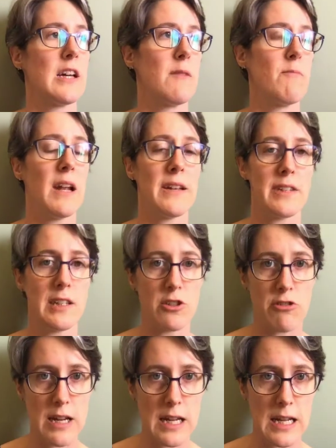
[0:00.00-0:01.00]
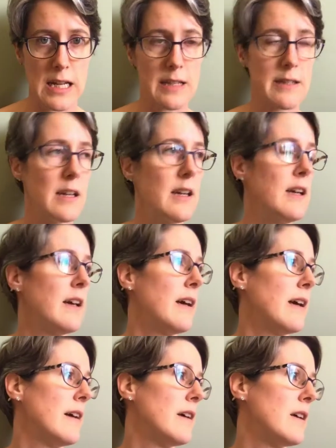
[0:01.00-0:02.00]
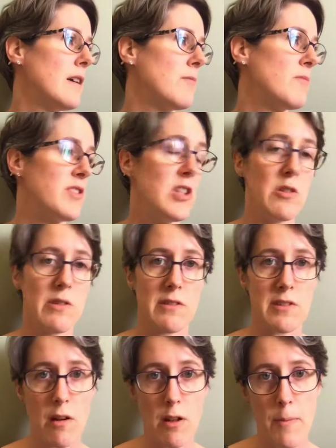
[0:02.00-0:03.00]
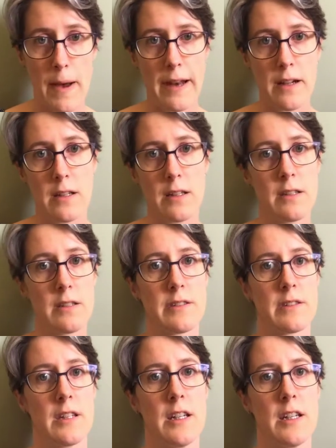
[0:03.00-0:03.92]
Planting trees. Using solar panels,